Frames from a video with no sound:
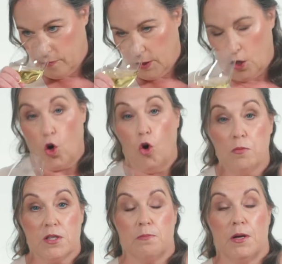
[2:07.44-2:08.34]
It
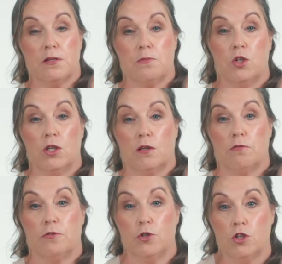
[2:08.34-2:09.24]
almost smells more like a
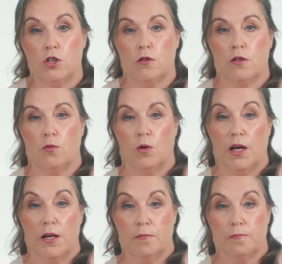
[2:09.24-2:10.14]
food than a
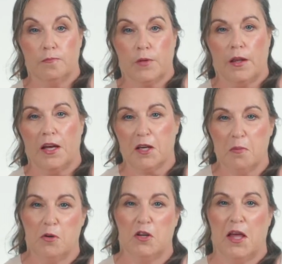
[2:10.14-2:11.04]
wine, and that can
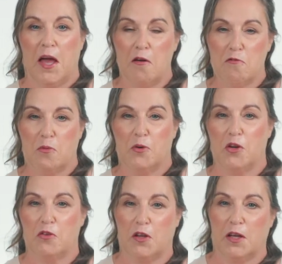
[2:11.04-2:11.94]
be really helpful when
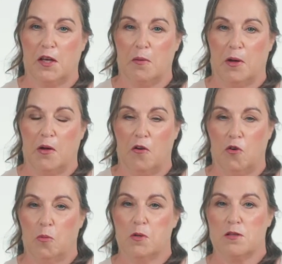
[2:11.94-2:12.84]
you're thinking about
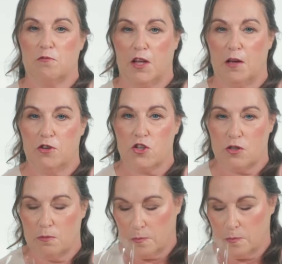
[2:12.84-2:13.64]
aromas and flavours.